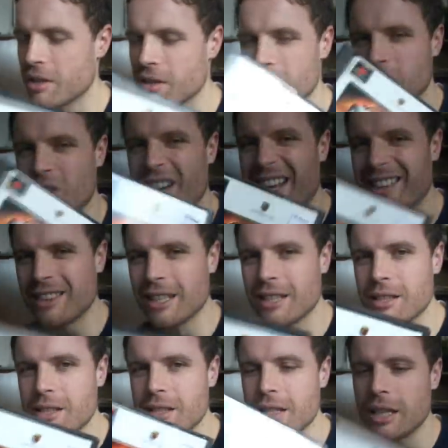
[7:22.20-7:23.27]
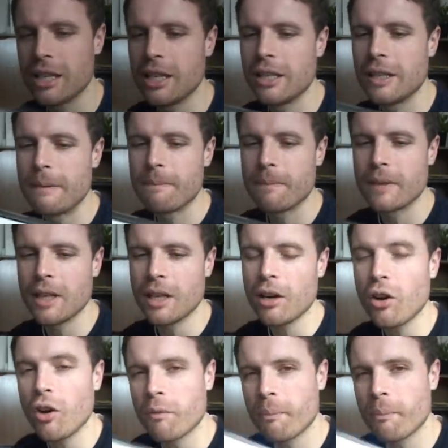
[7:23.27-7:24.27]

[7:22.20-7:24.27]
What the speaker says: reasons, because I had this. And a